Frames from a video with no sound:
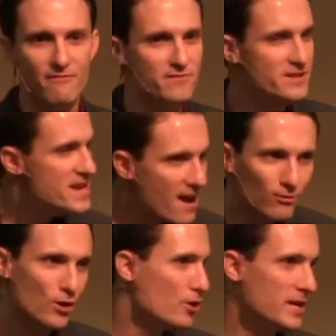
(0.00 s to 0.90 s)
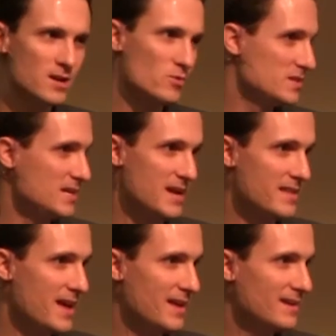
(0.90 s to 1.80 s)
I've never heard anyone
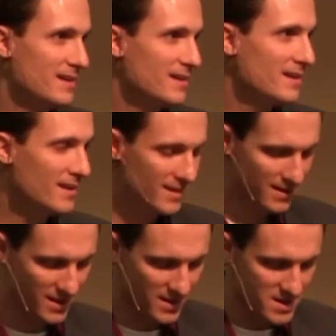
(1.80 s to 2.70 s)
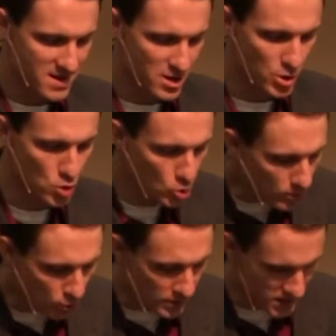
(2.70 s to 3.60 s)
say that
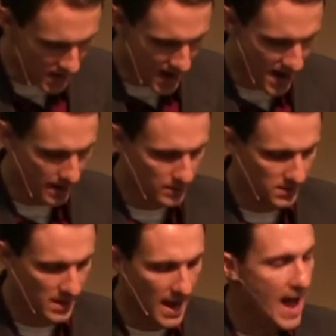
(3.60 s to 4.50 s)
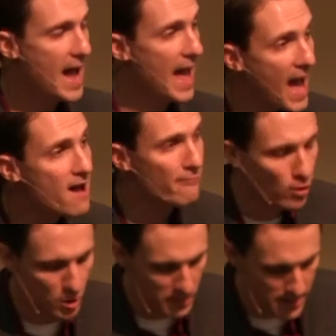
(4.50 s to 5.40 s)
numerous times, I
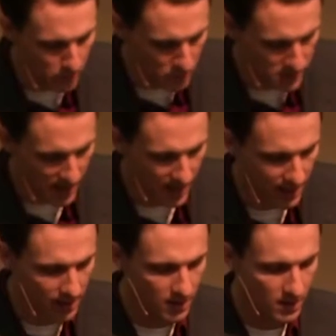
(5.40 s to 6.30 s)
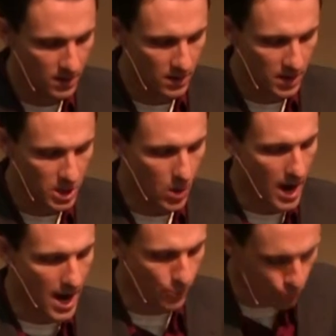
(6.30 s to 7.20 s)
have heard people say, you
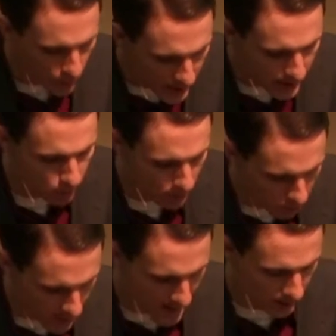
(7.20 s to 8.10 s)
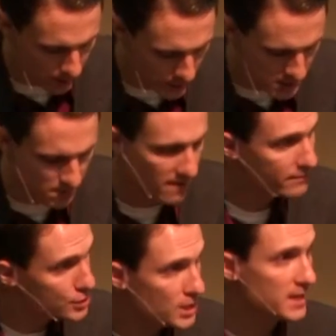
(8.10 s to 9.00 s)
know, I really regret losing
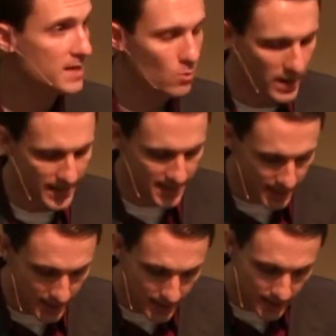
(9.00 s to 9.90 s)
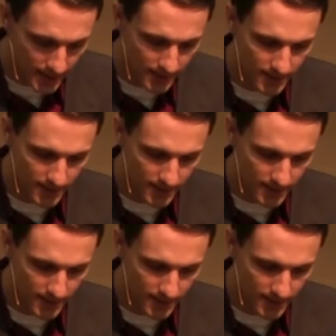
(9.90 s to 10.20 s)
my virginity when I did.